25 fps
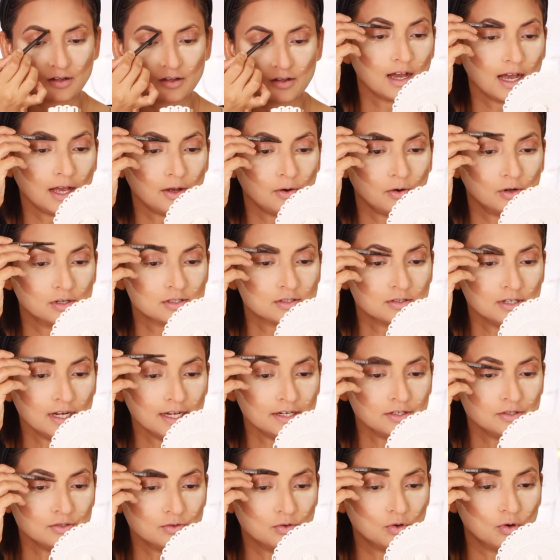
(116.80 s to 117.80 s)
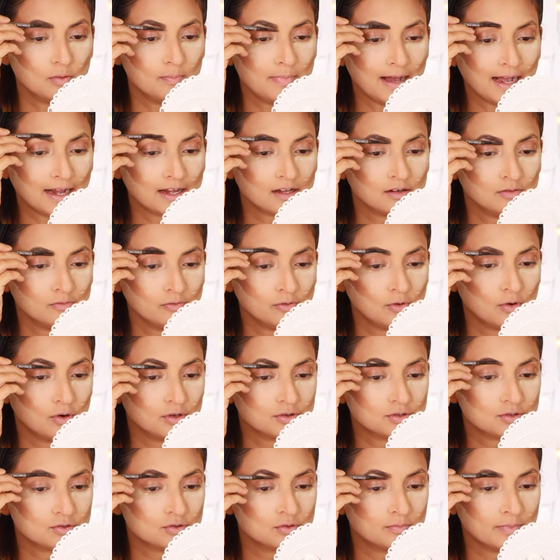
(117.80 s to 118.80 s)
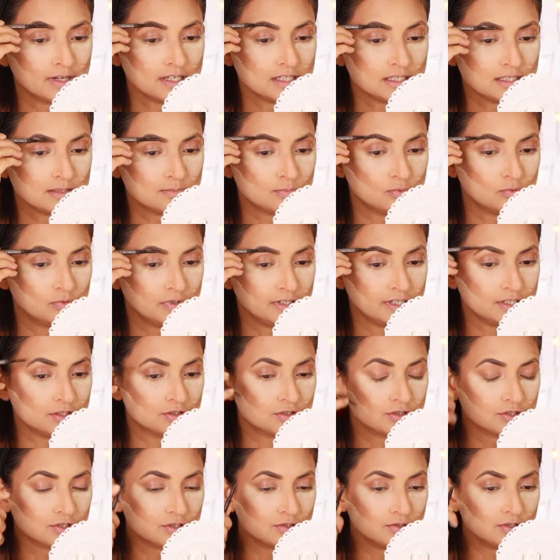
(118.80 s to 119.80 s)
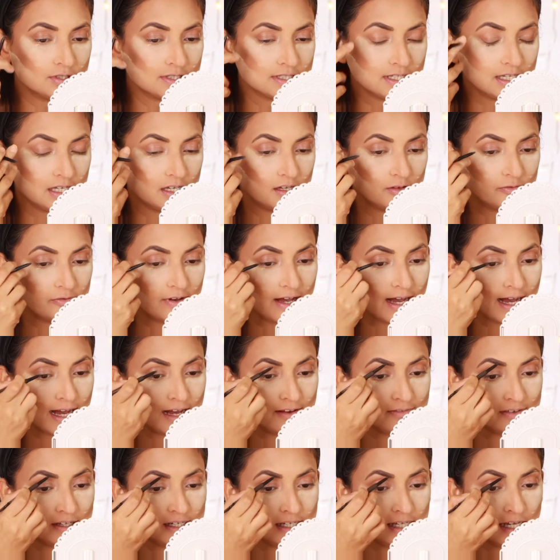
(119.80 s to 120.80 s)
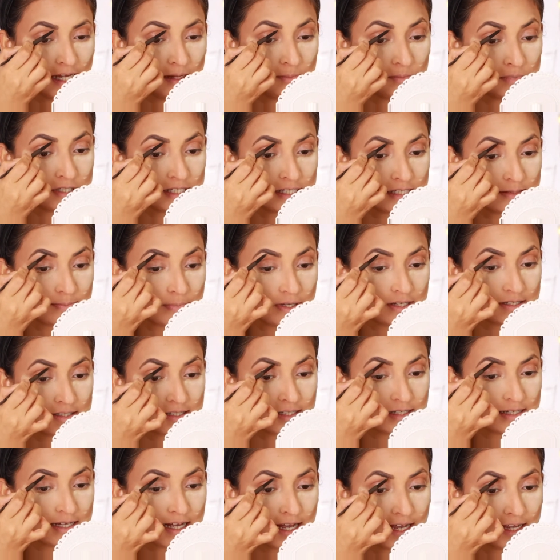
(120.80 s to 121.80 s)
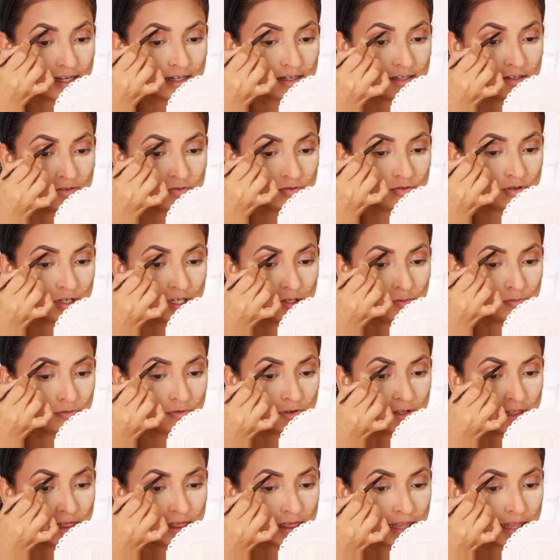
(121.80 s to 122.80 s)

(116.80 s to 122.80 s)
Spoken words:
I also like to go back and forth to my spoolie just to see if I have any empty spaces, I can refill